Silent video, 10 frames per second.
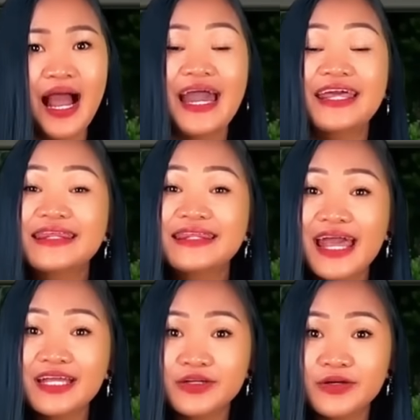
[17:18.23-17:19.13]
I
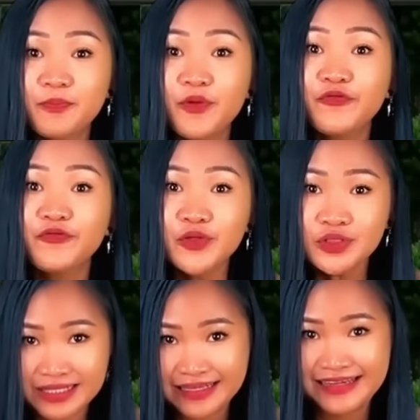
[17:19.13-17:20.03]
thanked her
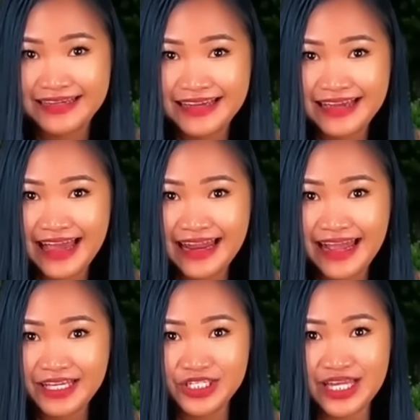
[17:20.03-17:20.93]
profusely, and
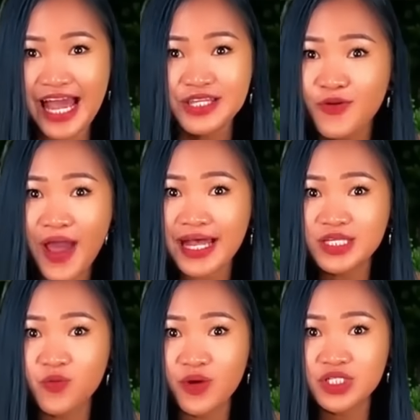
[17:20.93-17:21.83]
I just had to
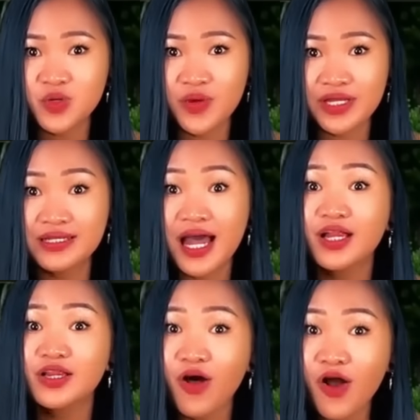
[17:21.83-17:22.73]
ask why she waited
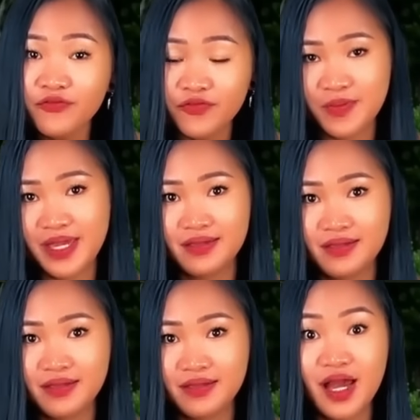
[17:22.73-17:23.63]
that long for me,
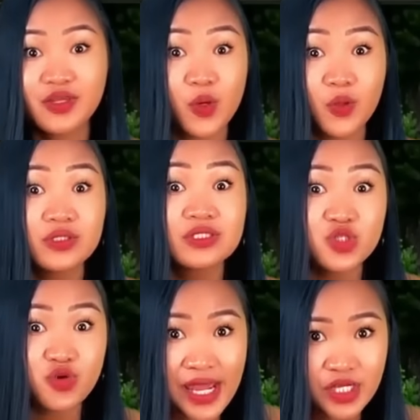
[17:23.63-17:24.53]
a total
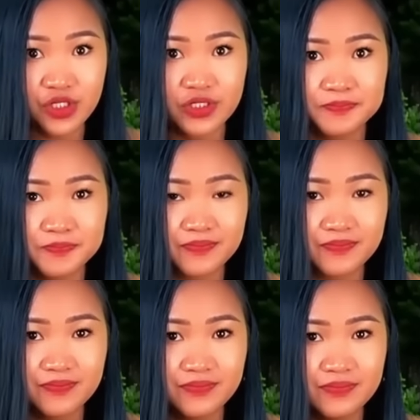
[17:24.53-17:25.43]
stranger.
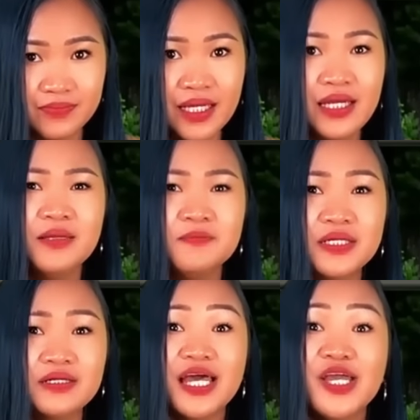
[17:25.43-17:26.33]

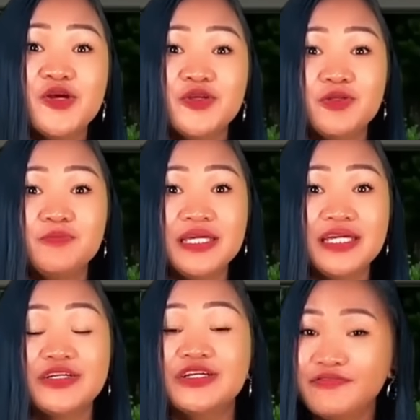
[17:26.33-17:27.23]
"Because I knew you'd be
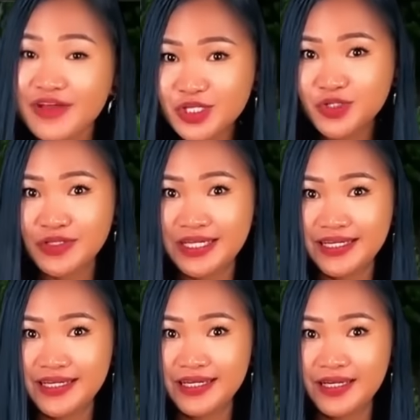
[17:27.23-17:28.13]
here
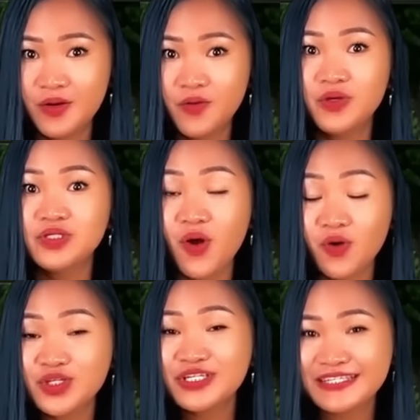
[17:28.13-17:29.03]
eventually," was
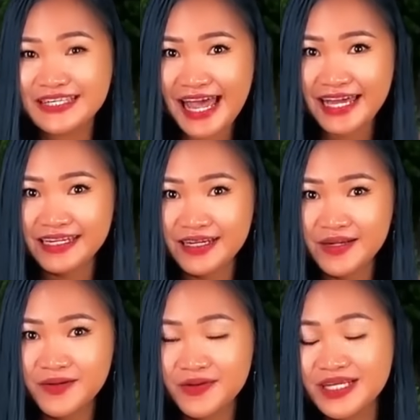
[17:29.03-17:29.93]
all she said,
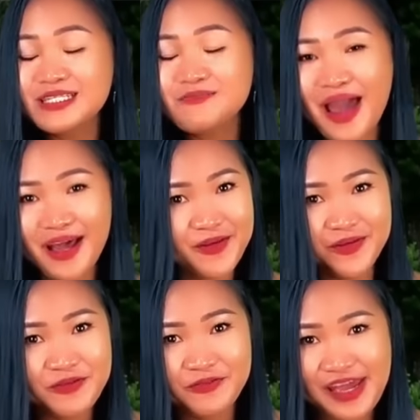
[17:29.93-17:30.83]
with a smile on
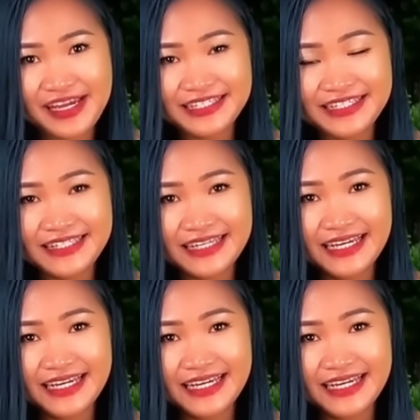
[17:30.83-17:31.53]
her face.